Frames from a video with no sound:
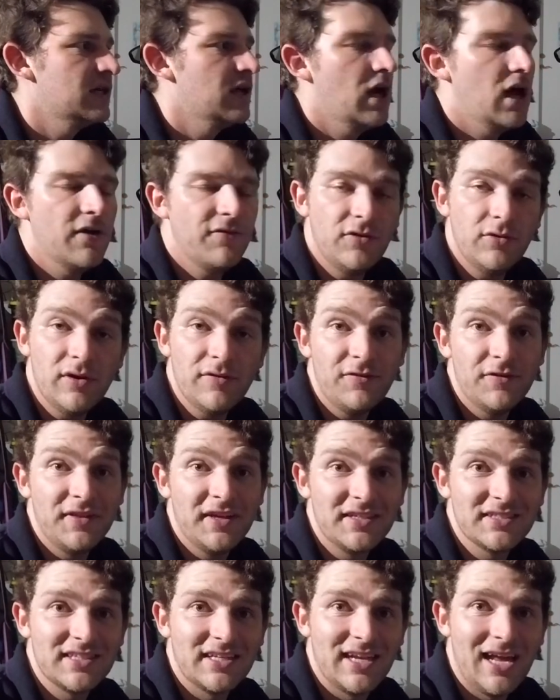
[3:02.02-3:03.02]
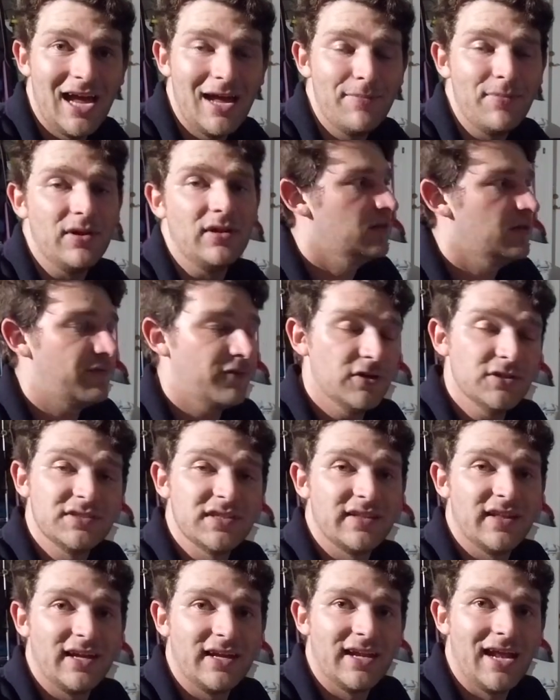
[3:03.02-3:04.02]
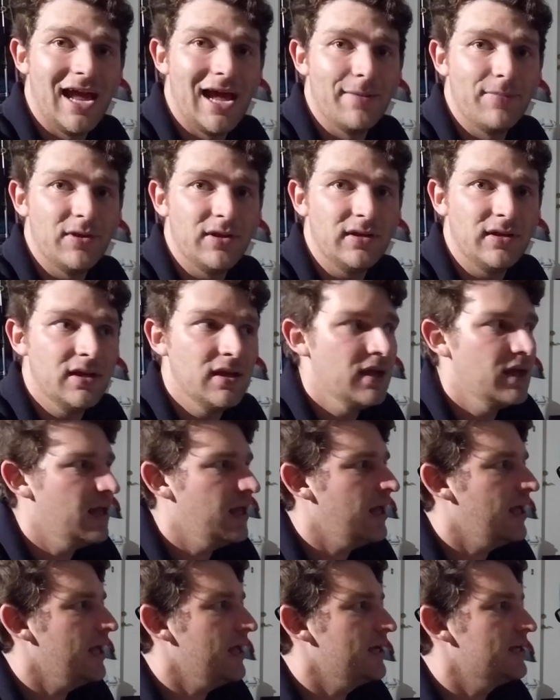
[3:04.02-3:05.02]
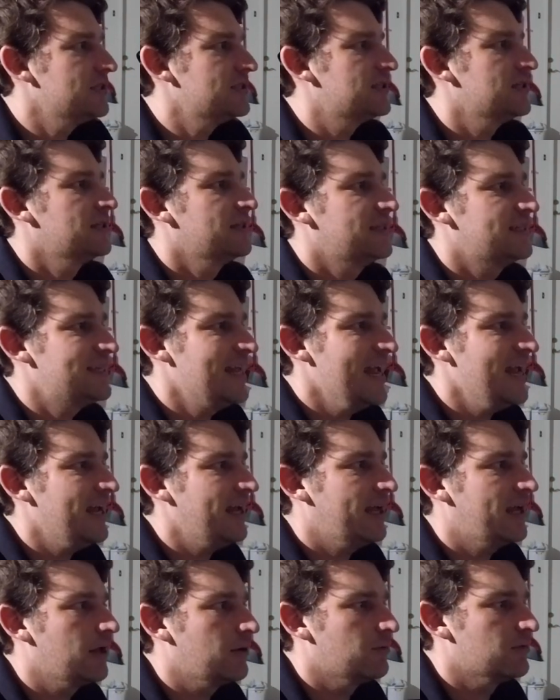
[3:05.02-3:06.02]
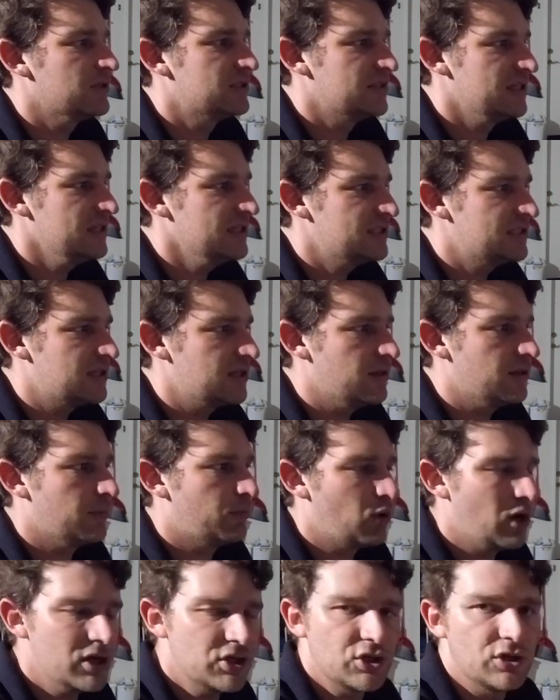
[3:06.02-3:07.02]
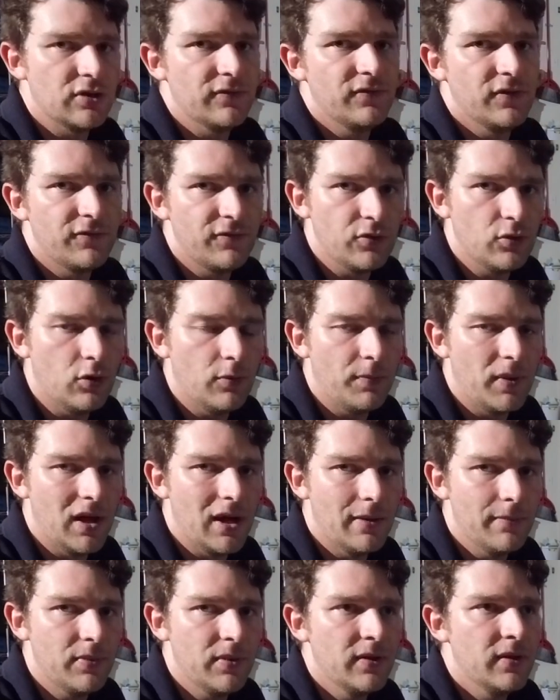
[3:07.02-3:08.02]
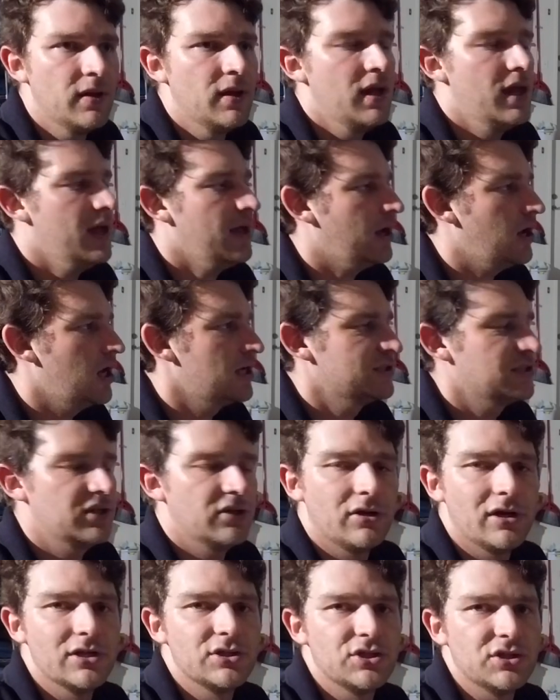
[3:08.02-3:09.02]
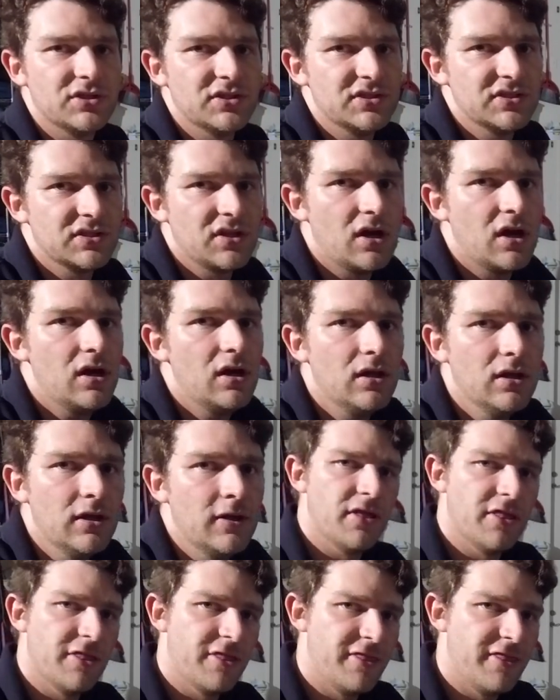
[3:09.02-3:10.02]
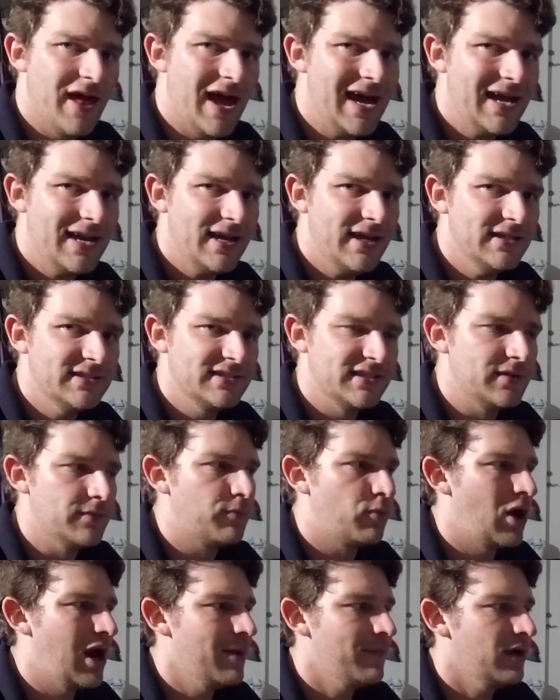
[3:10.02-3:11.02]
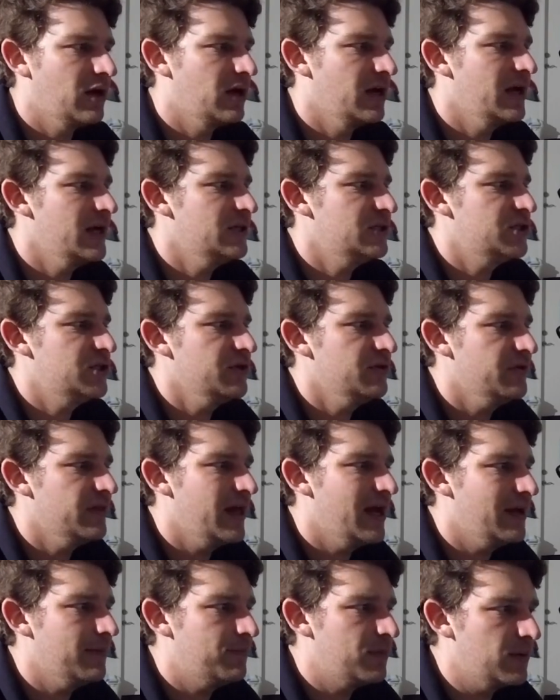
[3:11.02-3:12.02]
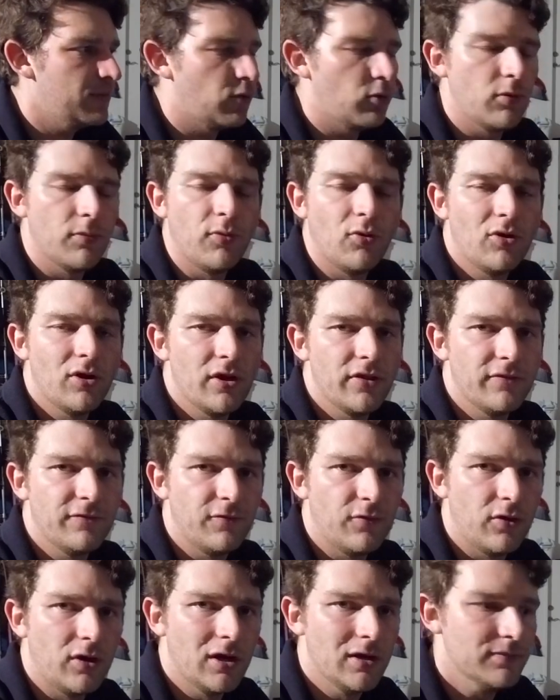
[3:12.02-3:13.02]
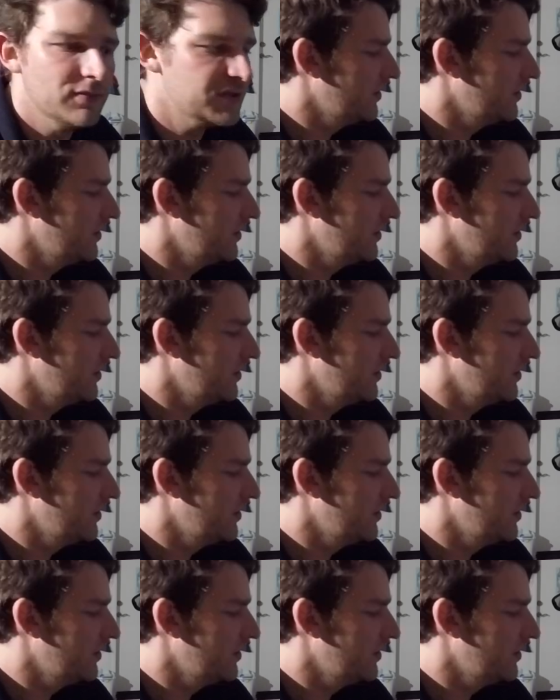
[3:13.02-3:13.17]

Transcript: a few different things can happen. The first thing that can happen is the tank can resist the pressure of the fuel pump, causing your engine to stall. That is the primary issue that people report on the forums.